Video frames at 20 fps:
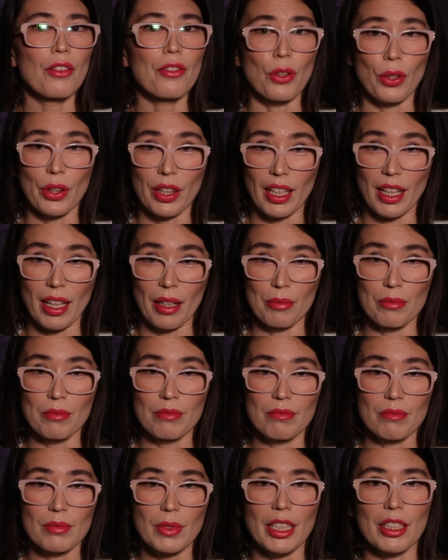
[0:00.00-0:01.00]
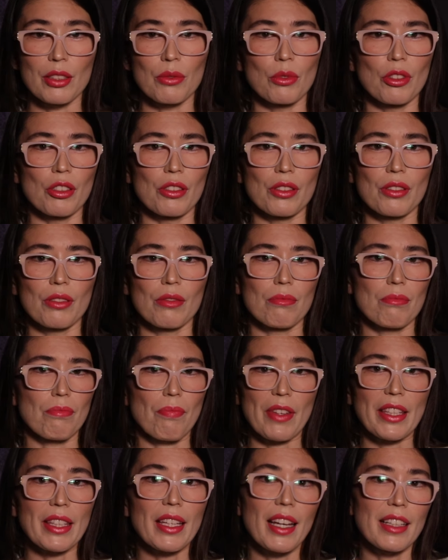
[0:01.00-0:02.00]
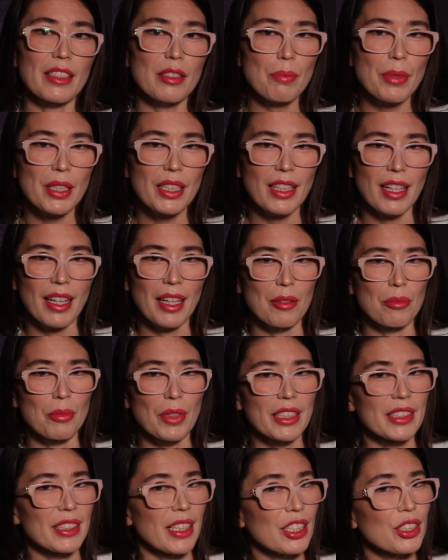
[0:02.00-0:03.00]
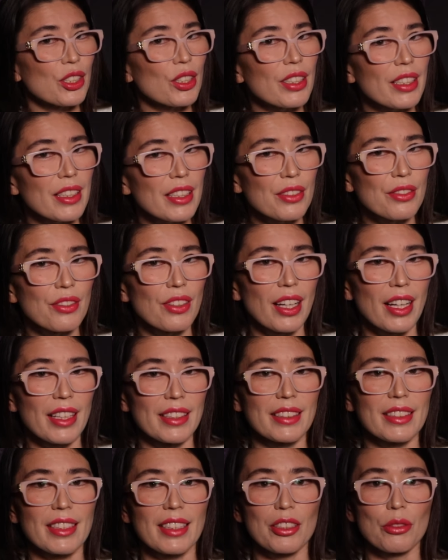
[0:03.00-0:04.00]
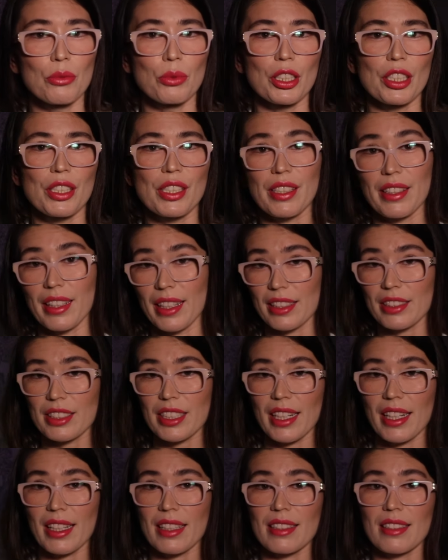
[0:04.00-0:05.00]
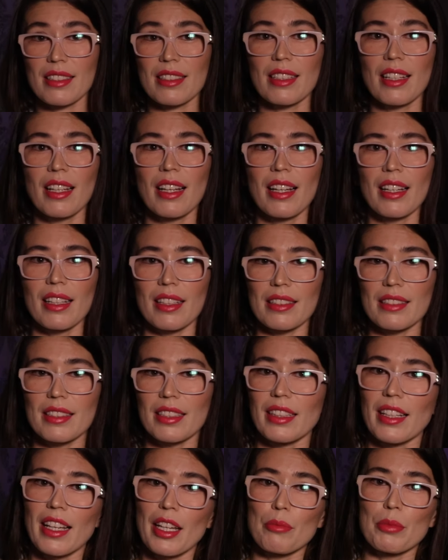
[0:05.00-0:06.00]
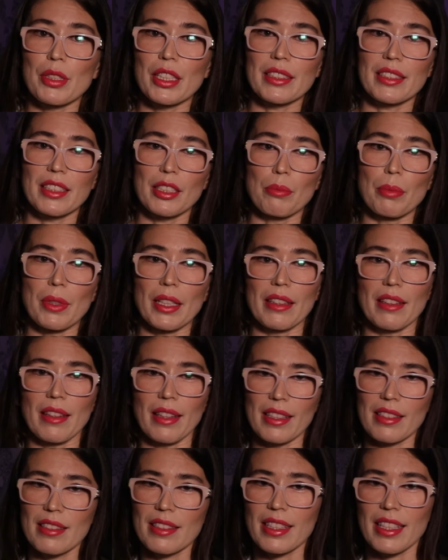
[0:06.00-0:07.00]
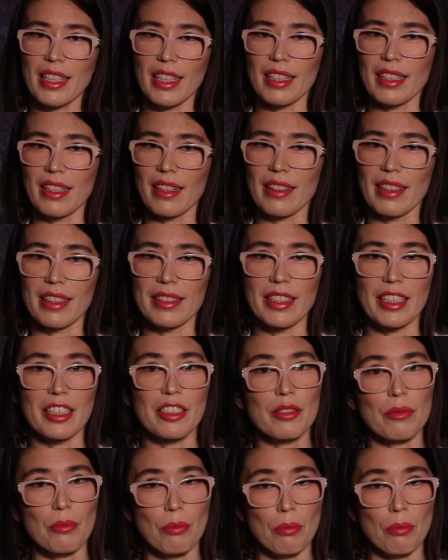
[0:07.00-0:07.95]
for them it has become an annual event in which they dress a celebrity, but this year they dressed